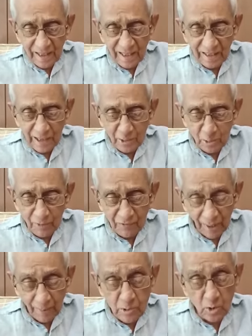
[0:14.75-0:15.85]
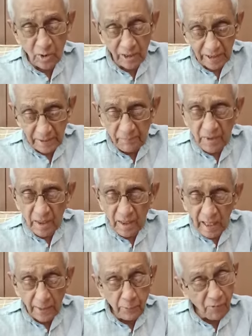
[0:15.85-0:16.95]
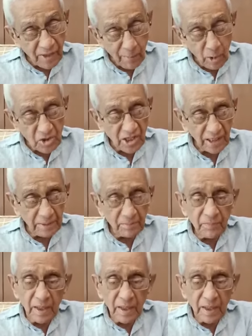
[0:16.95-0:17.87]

and that you have come so early and you've come on time.